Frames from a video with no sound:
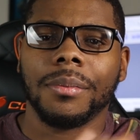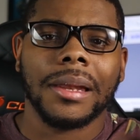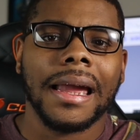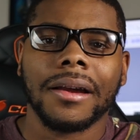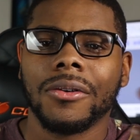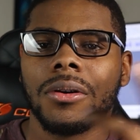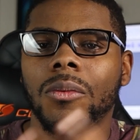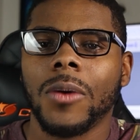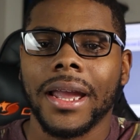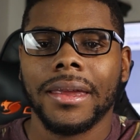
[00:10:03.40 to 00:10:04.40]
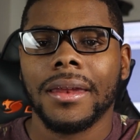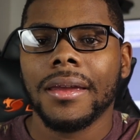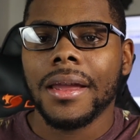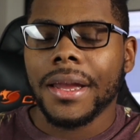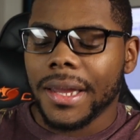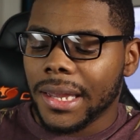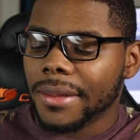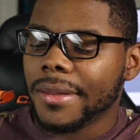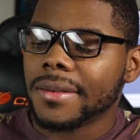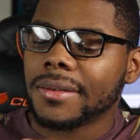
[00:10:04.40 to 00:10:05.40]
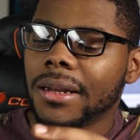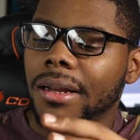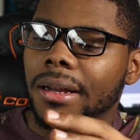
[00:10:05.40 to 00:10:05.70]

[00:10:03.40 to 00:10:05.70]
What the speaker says: a black or white. And this